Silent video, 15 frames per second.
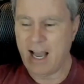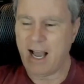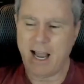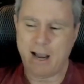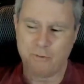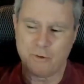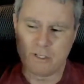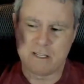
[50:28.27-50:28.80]

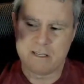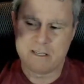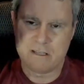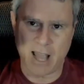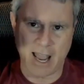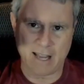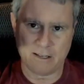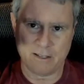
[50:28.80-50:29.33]
I would
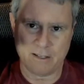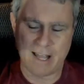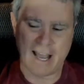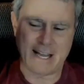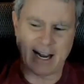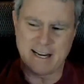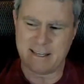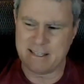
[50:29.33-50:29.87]
dangle
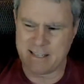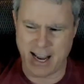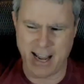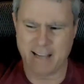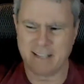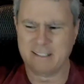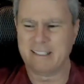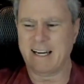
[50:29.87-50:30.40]
that and
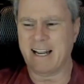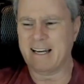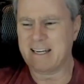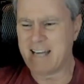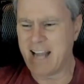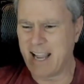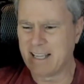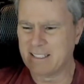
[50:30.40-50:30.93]
dangle it
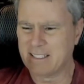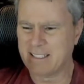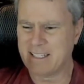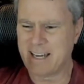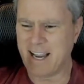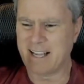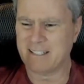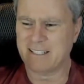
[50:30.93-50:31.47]
and dangle it and
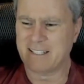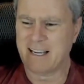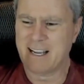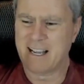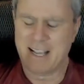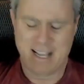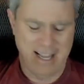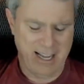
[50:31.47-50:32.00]
dangle it.
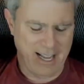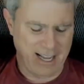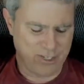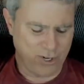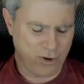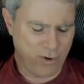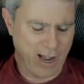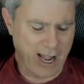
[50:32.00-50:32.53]
And
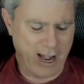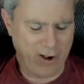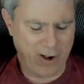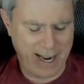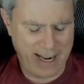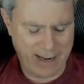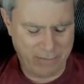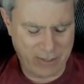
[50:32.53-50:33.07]
so how
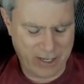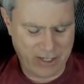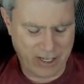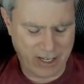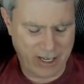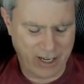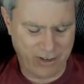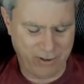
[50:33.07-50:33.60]
high up does
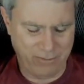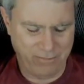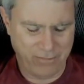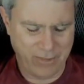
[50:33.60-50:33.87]
it go?